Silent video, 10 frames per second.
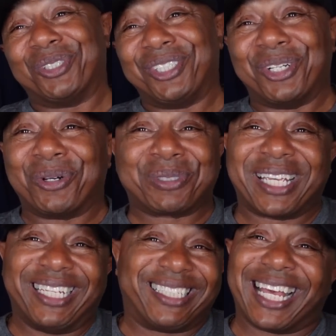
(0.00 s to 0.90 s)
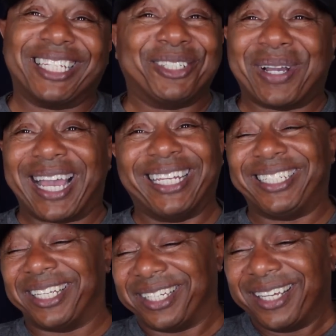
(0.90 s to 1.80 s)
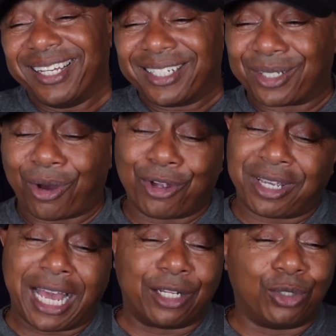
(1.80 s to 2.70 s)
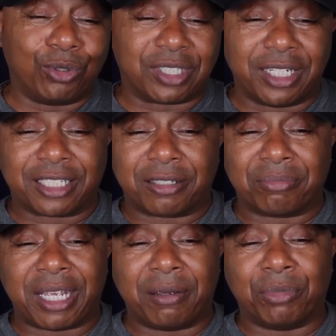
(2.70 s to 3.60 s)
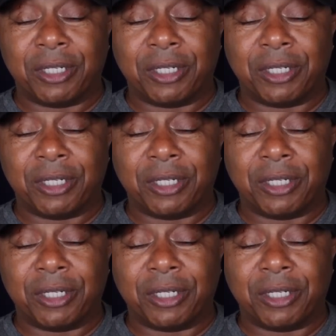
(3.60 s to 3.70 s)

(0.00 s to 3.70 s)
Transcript: You know what I'm saying? He telling you how he did it. So all you got to do is listen, man.